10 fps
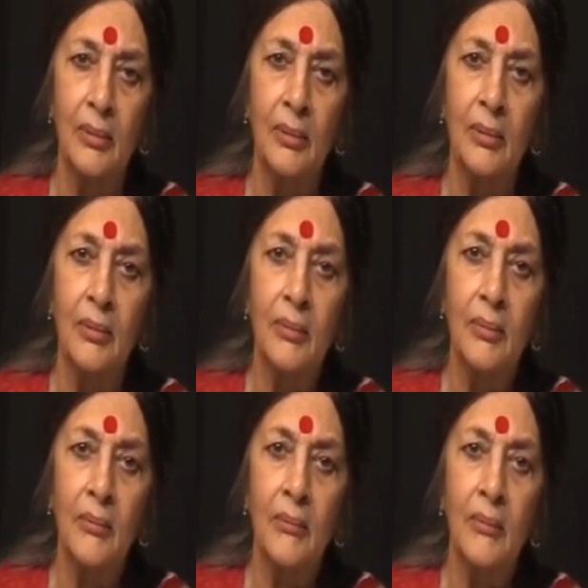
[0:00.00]

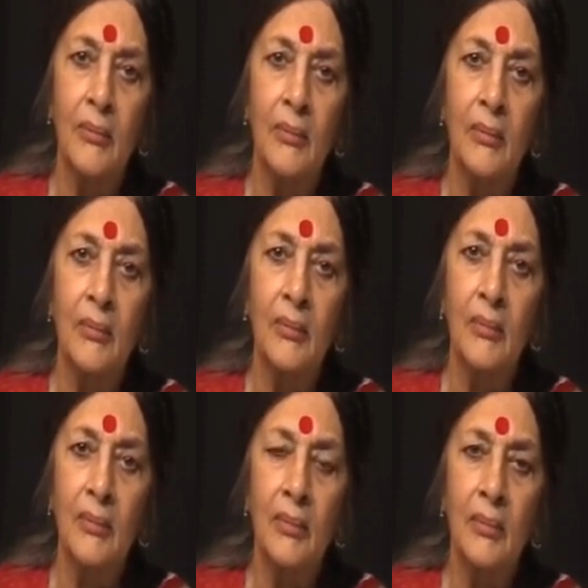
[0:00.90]

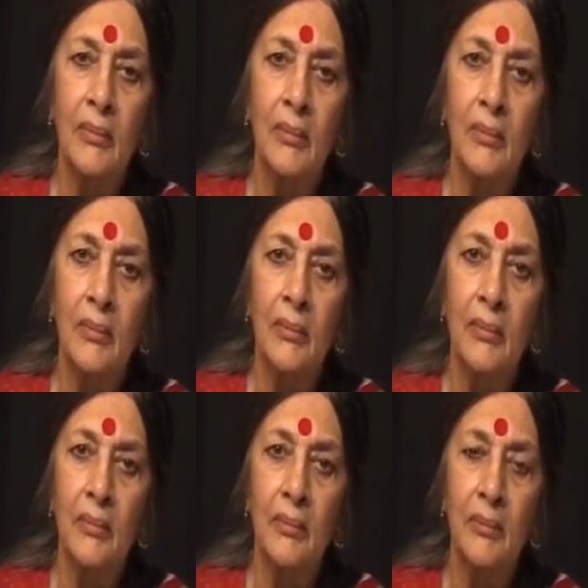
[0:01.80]

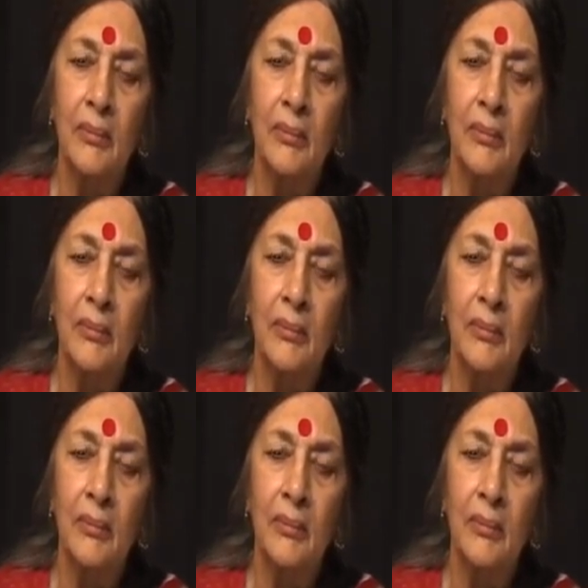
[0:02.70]
No one is speaking in this clip.